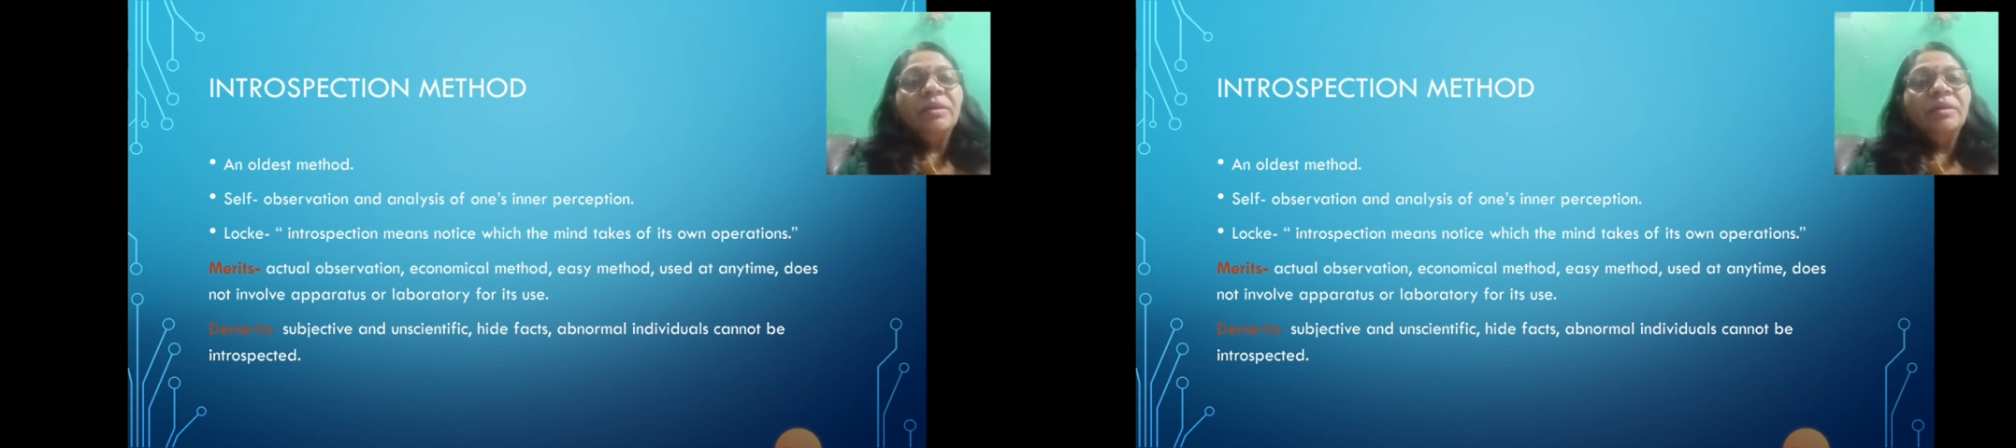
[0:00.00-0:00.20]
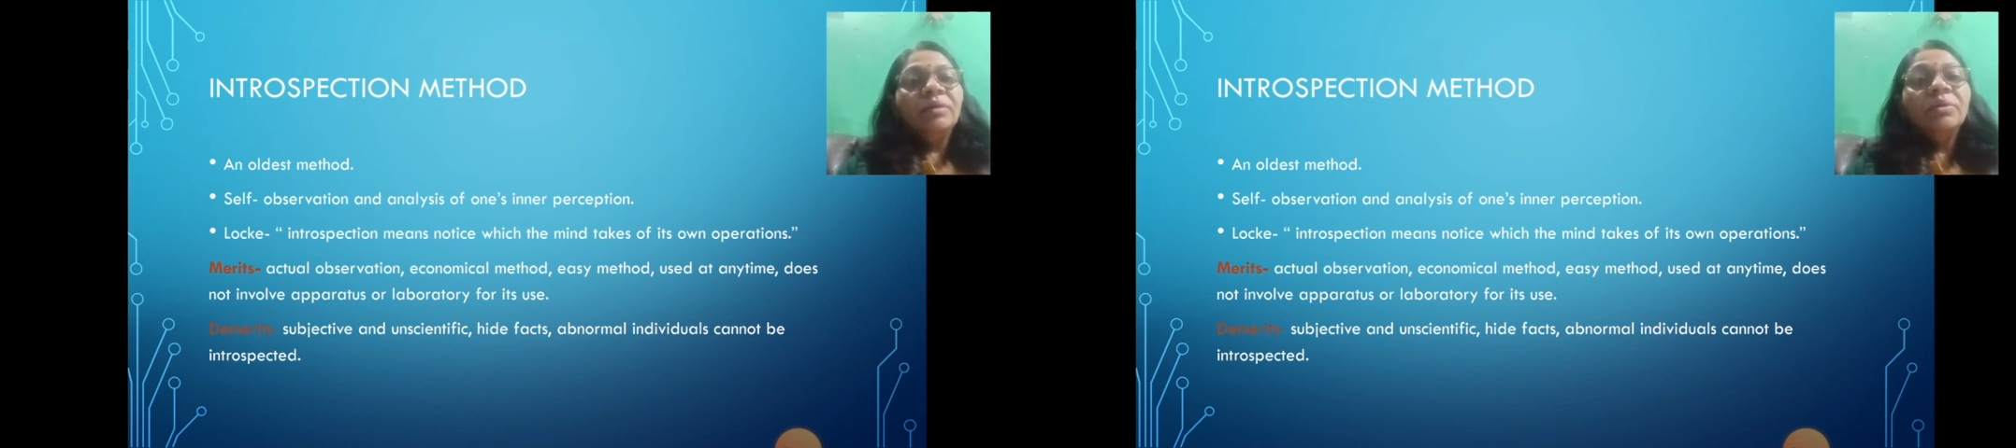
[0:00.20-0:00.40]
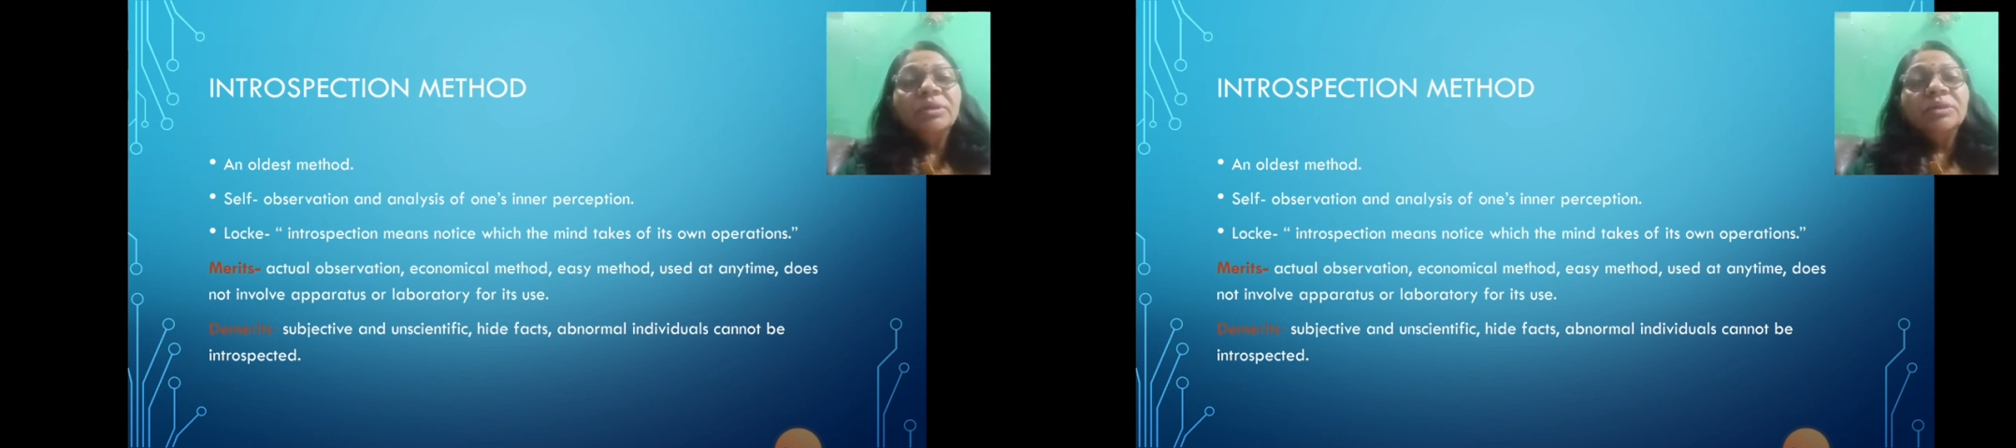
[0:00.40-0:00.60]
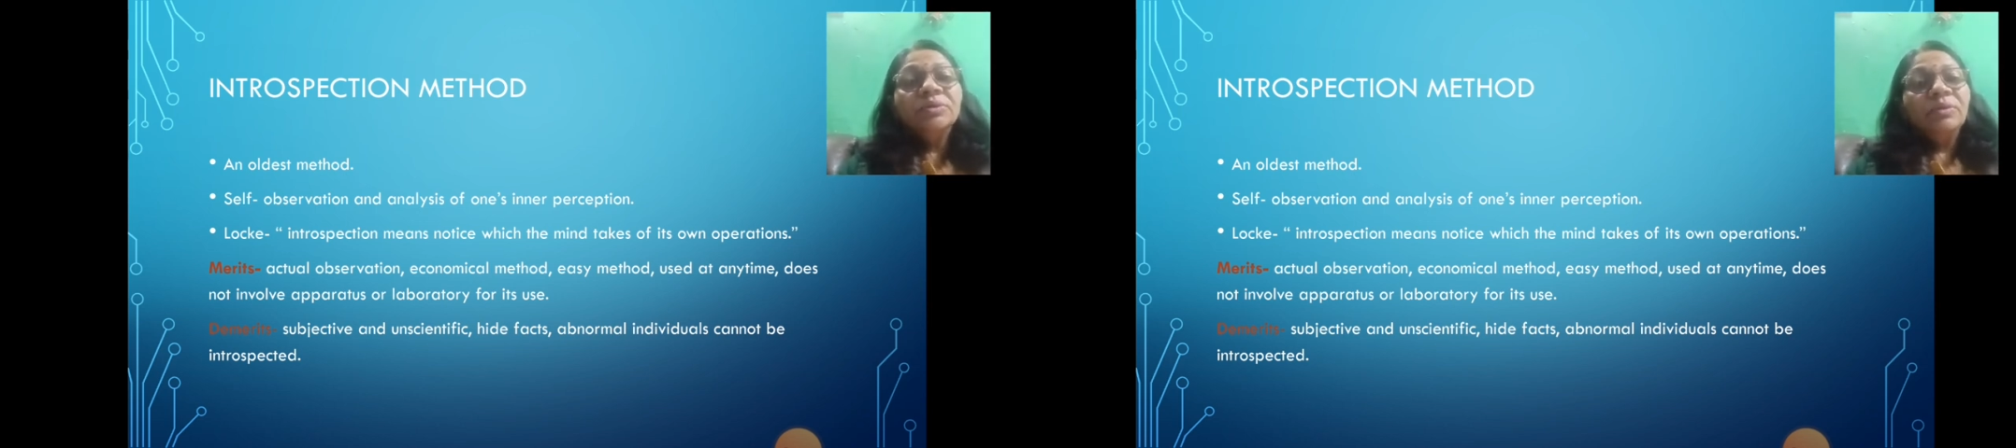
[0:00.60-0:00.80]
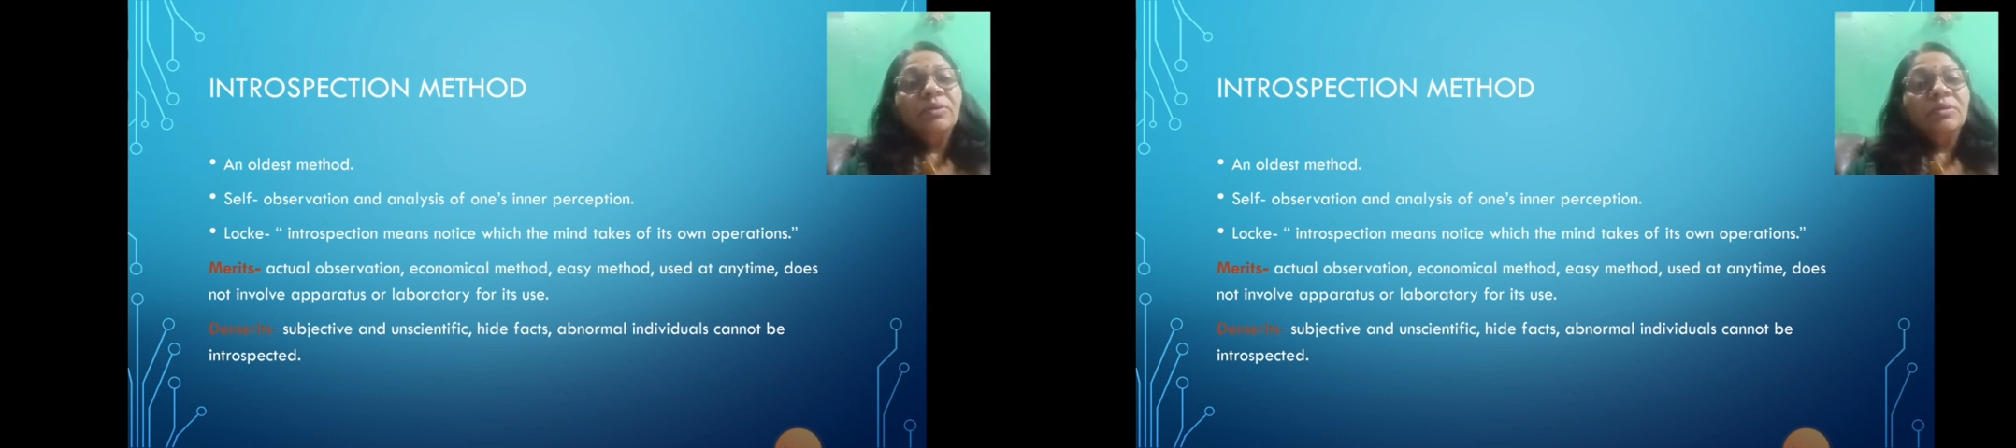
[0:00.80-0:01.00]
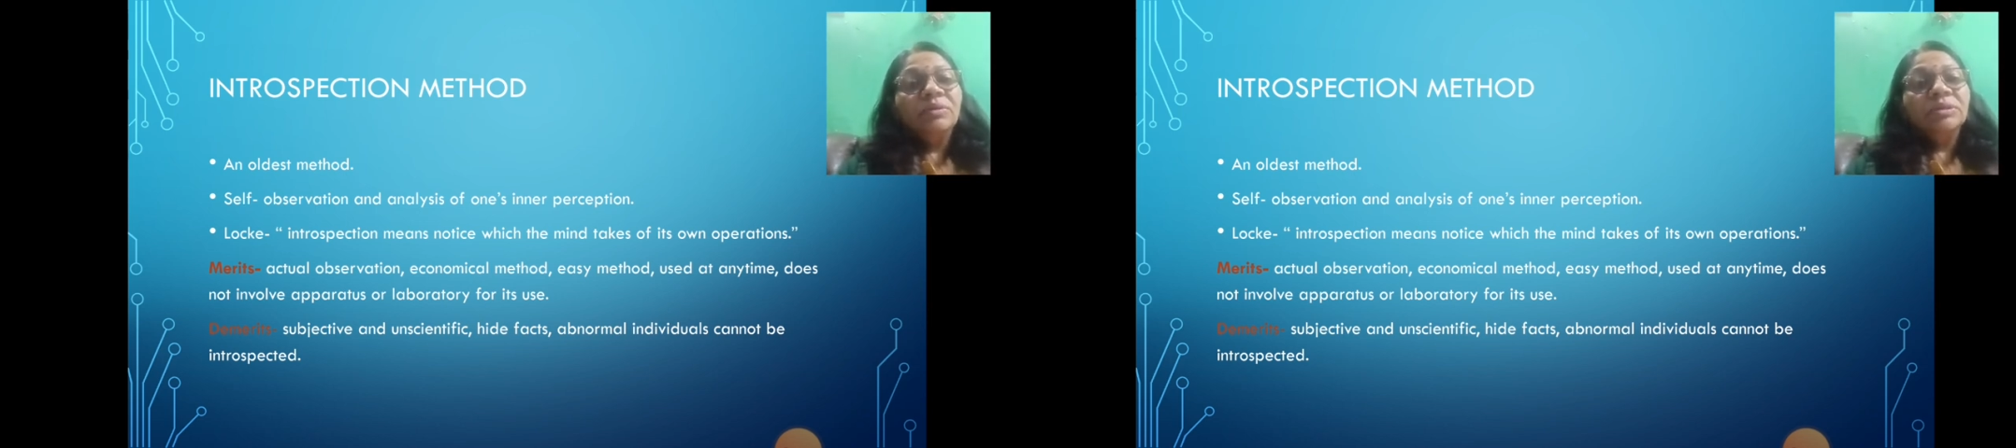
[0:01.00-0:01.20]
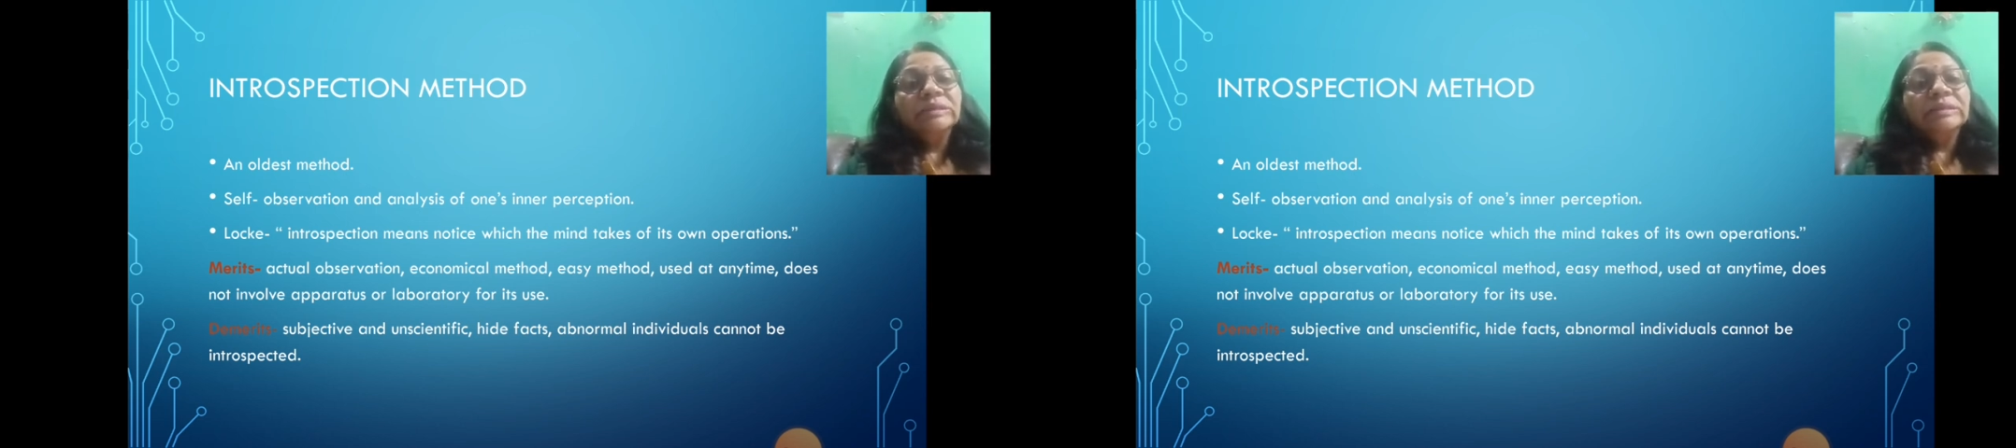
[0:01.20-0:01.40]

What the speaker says: According to Locke,